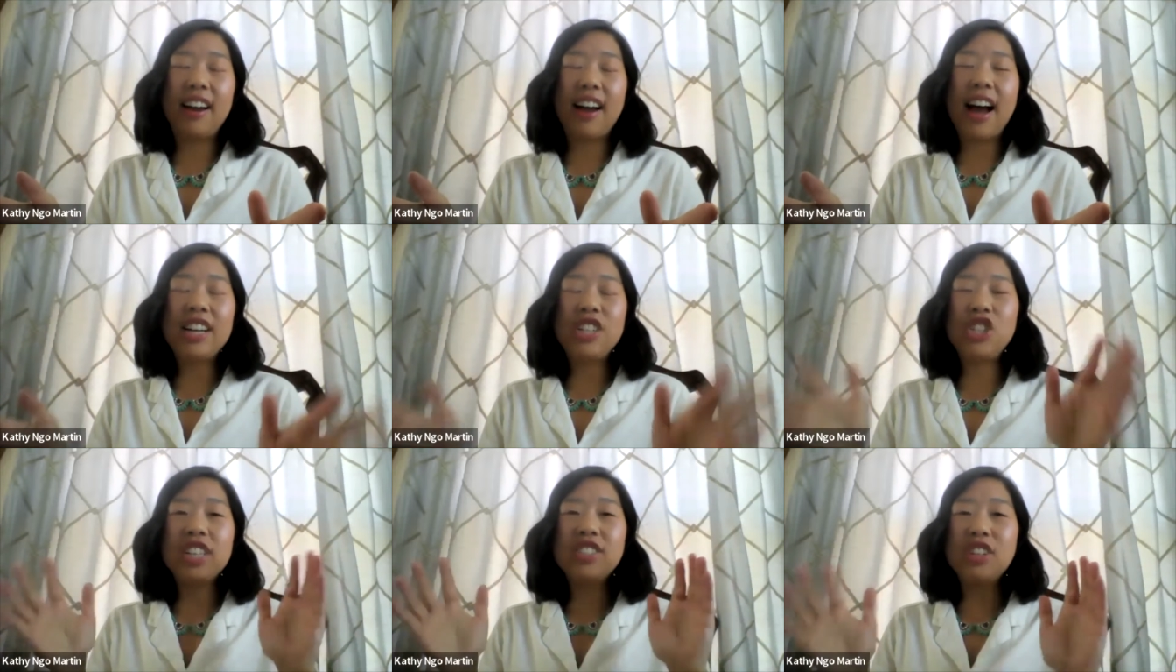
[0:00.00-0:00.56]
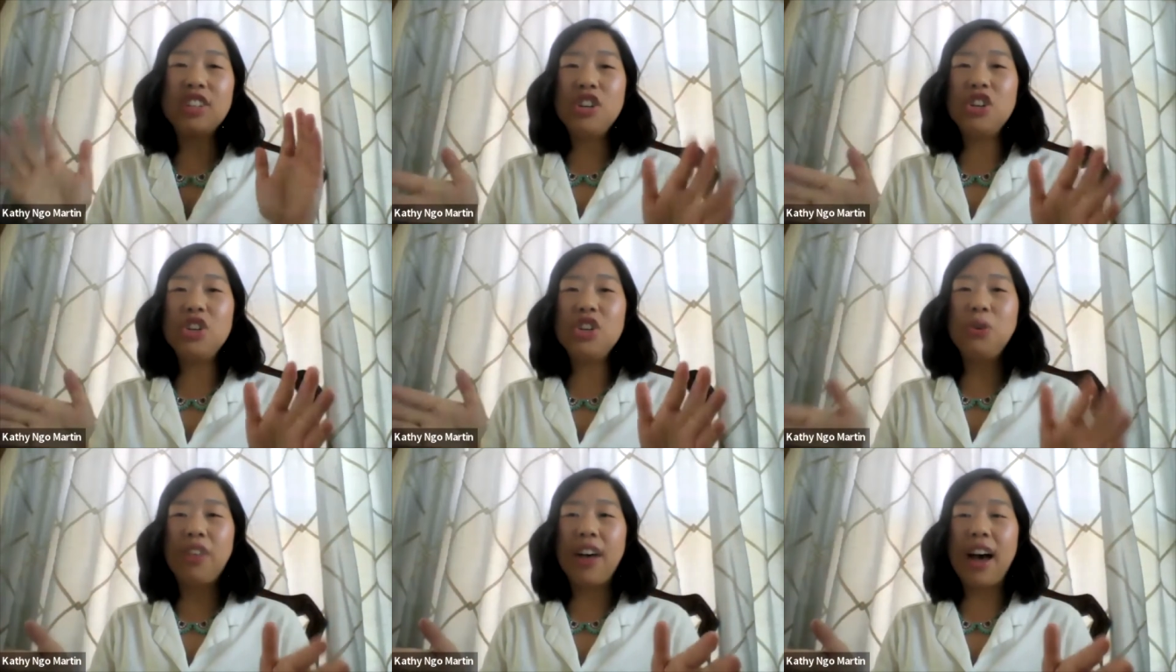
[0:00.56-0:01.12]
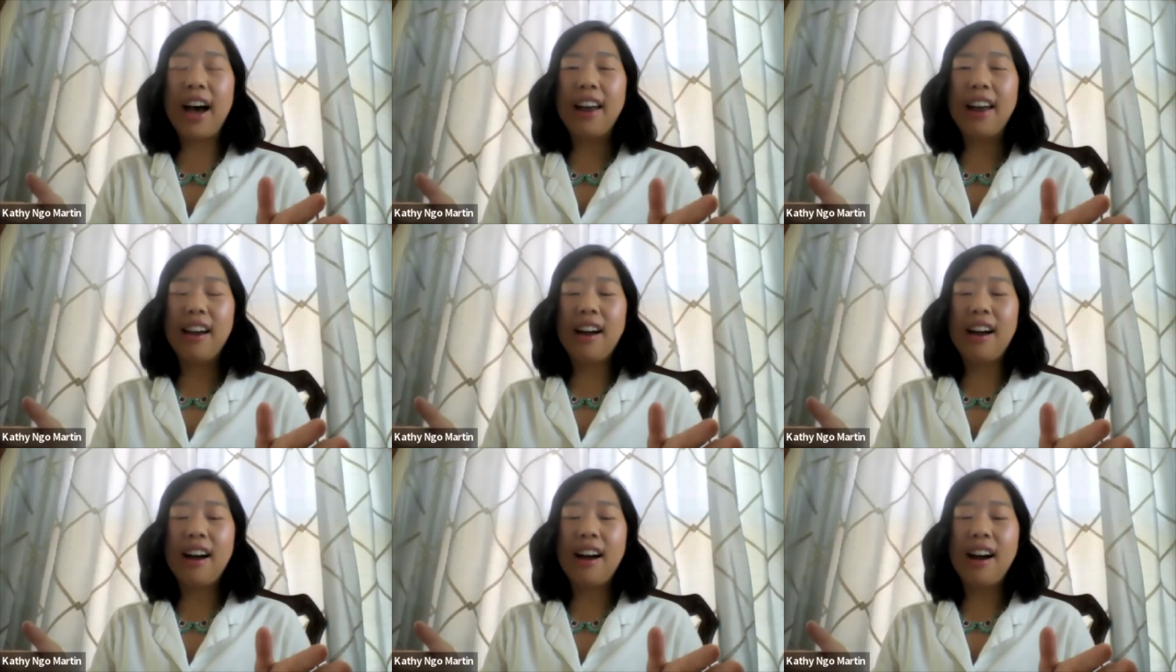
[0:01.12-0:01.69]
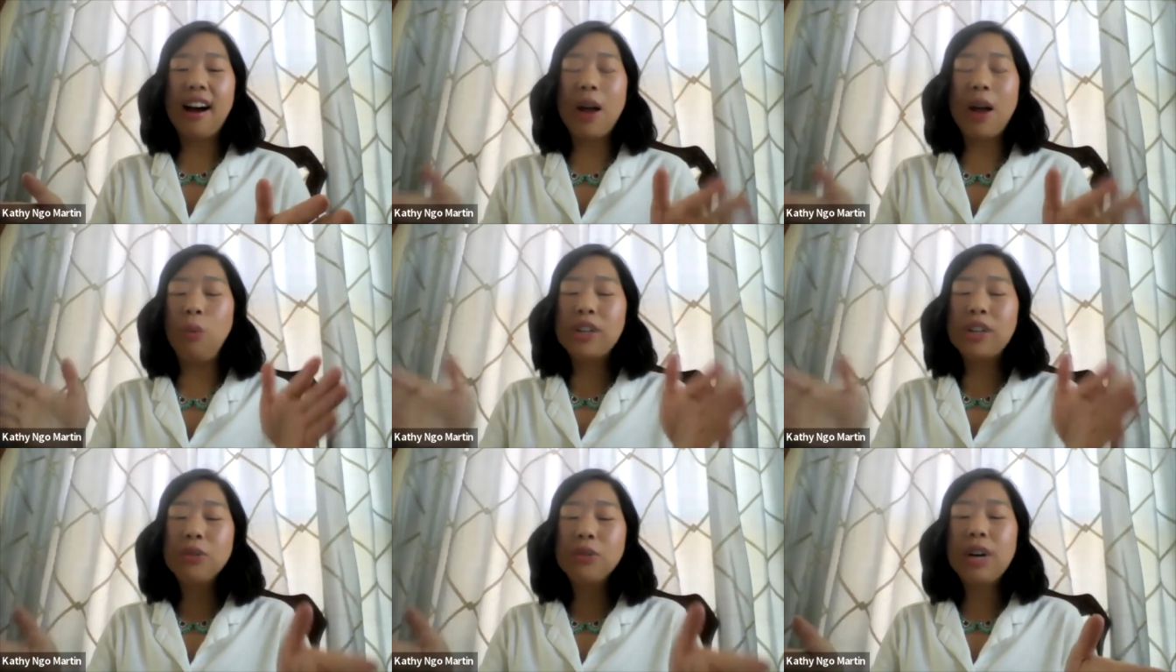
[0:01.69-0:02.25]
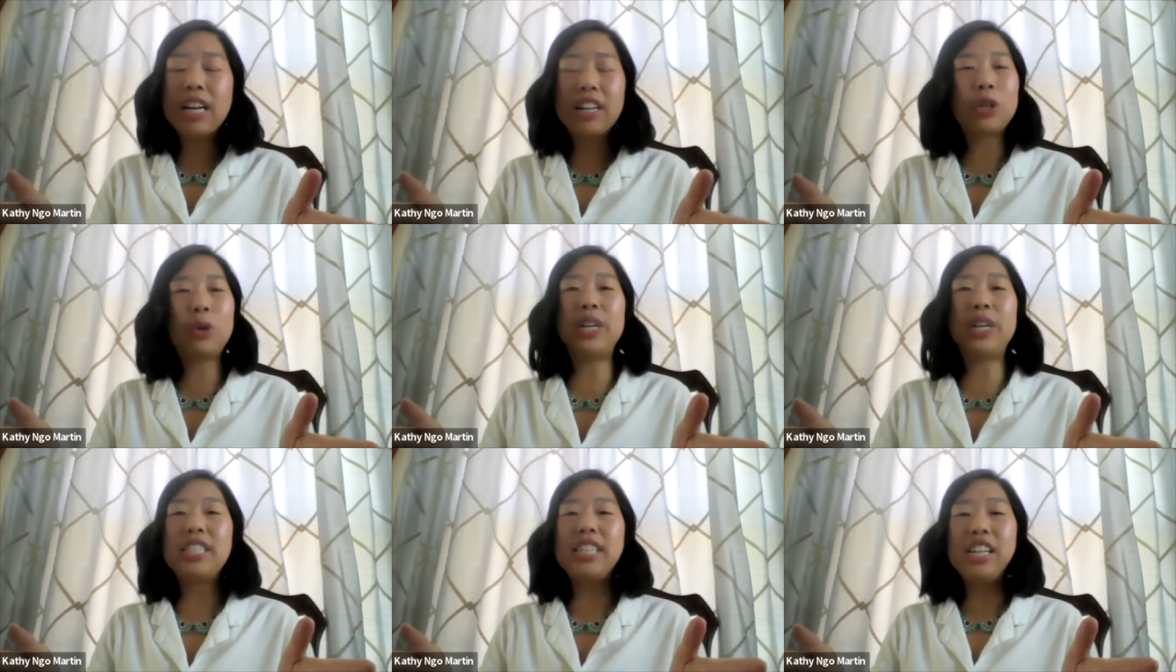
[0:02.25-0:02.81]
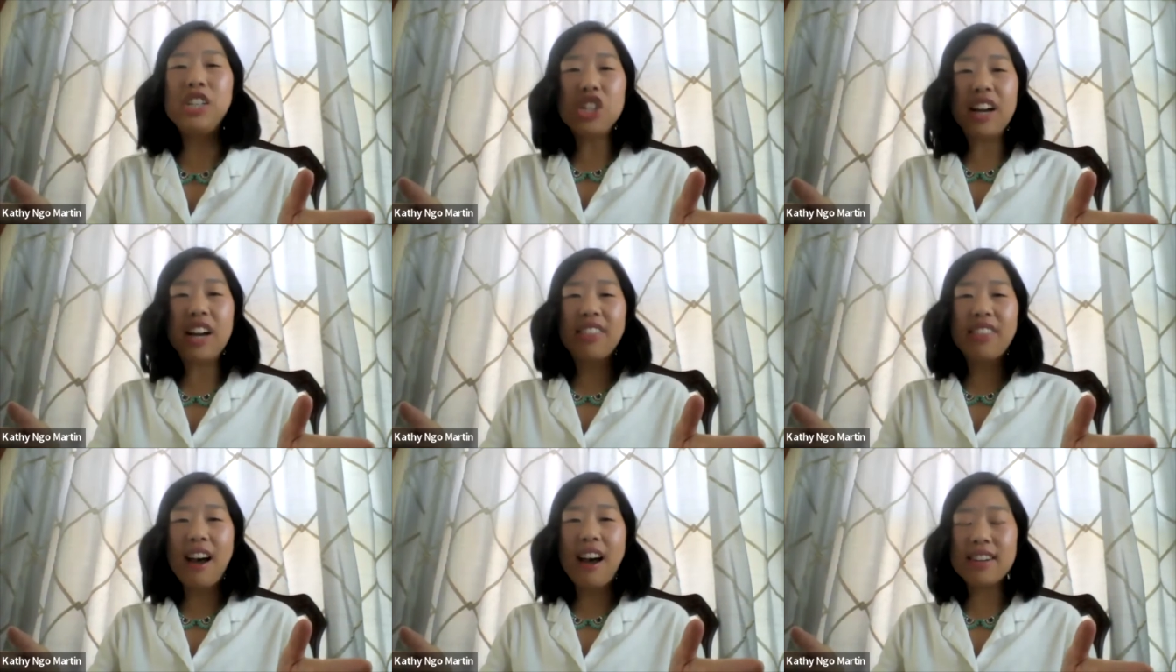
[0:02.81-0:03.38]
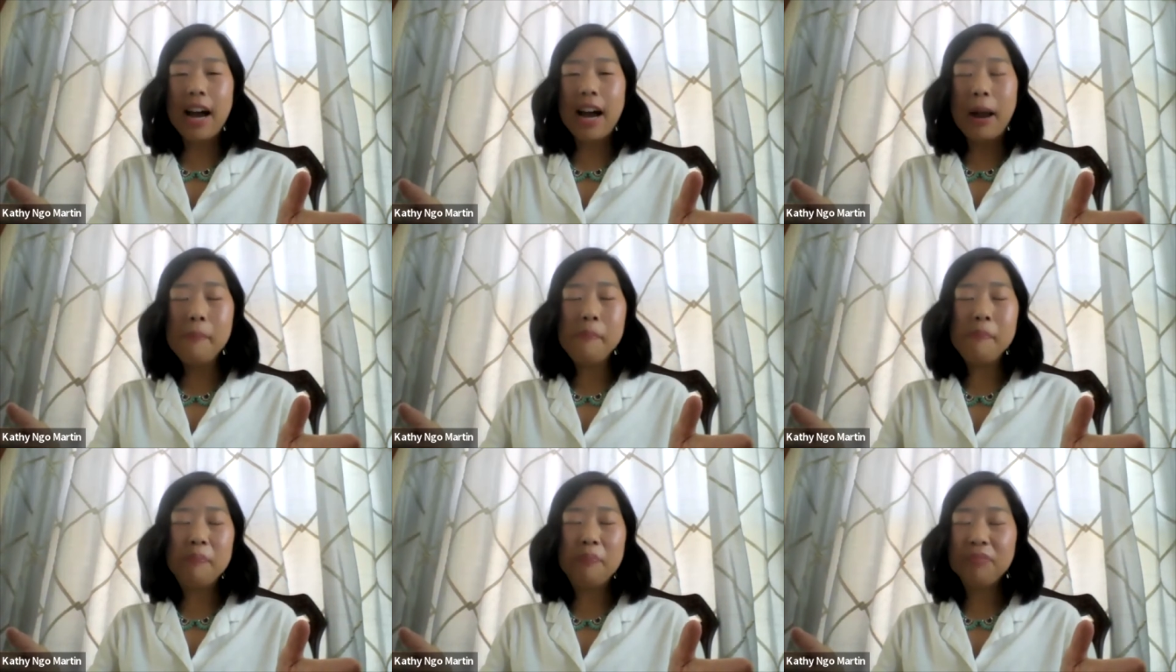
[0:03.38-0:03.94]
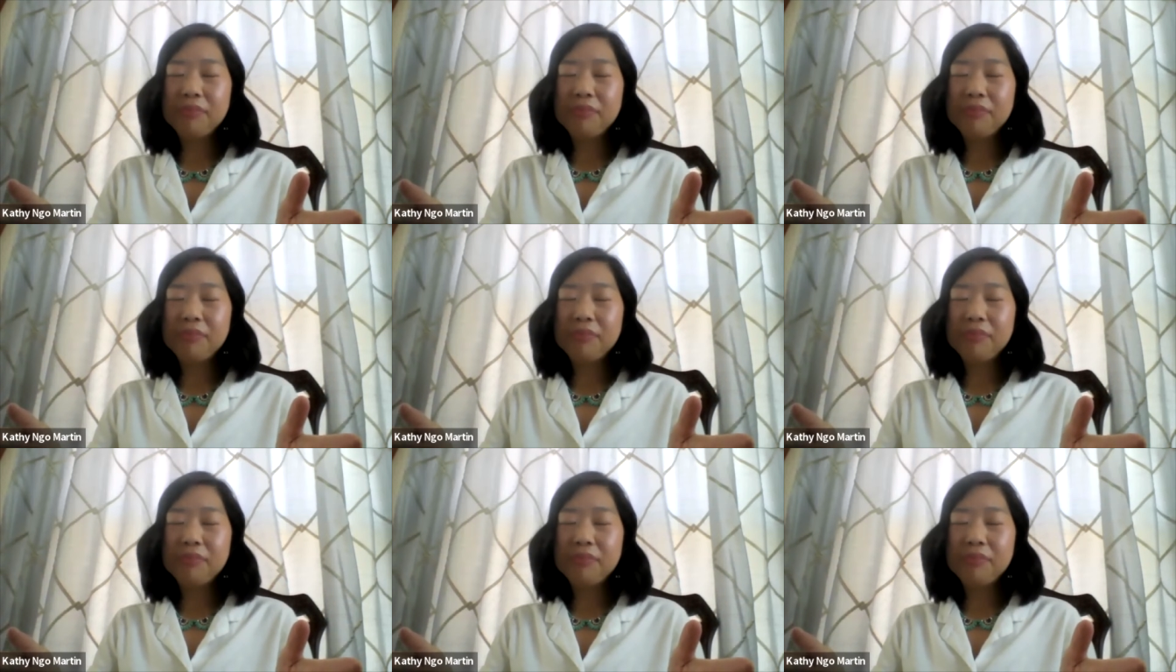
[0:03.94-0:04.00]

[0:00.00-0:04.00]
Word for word: I just knew that I wasn't ready to quit teaching at that time,